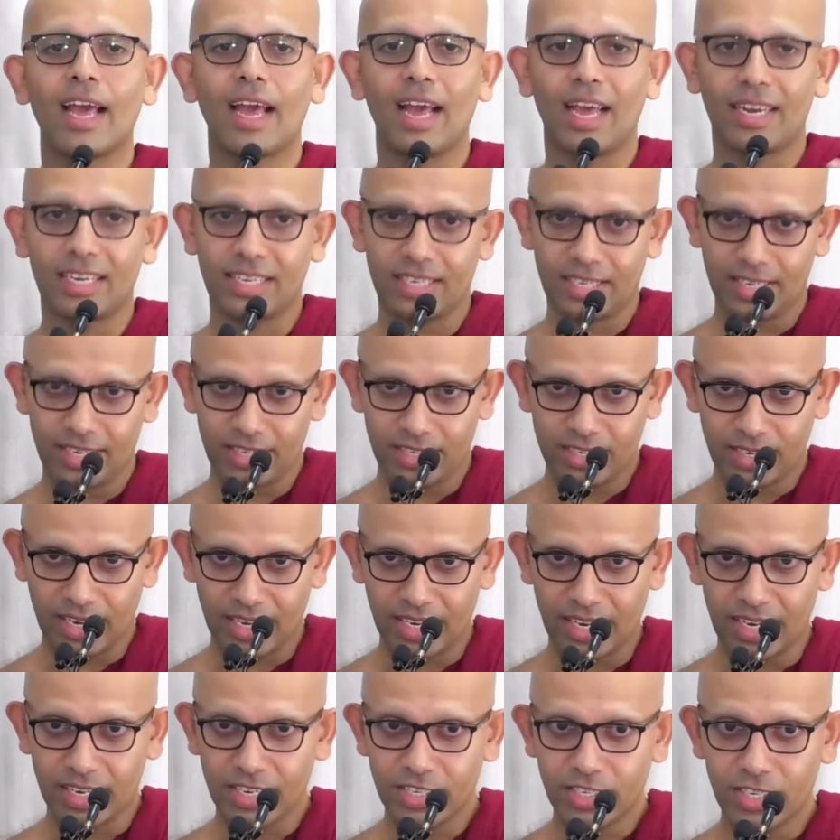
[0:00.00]
And in addition,
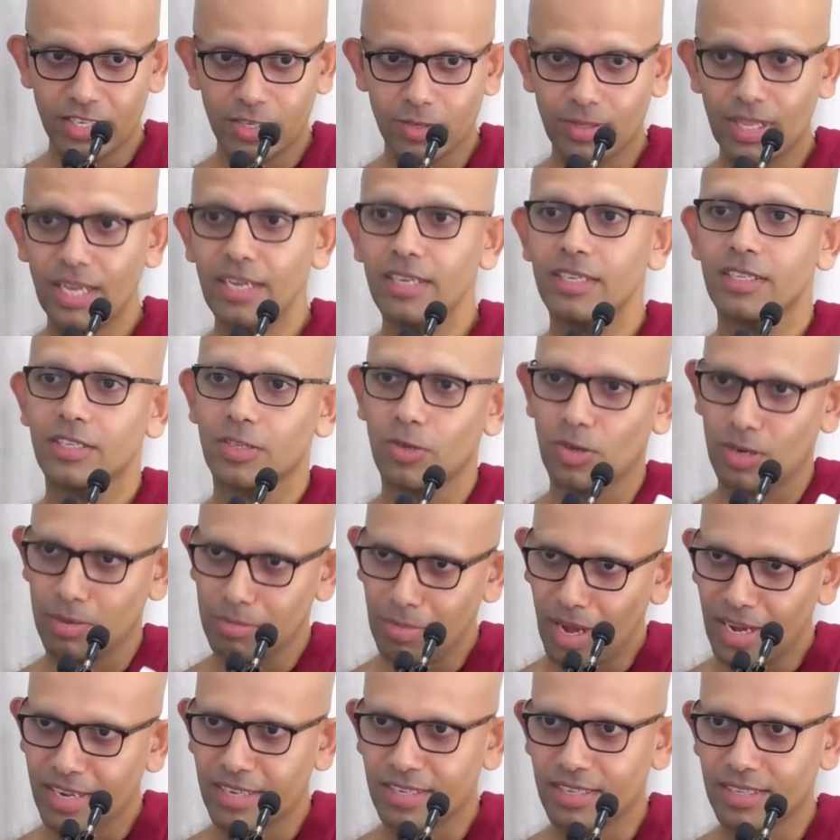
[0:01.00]
in addition to that, you're a
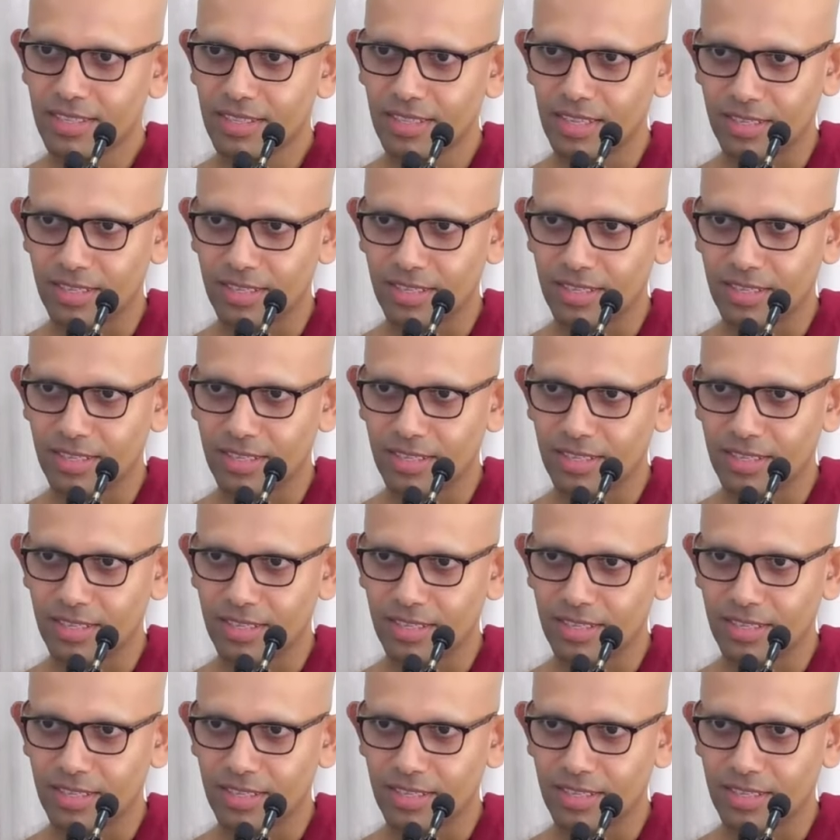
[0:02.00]
mind.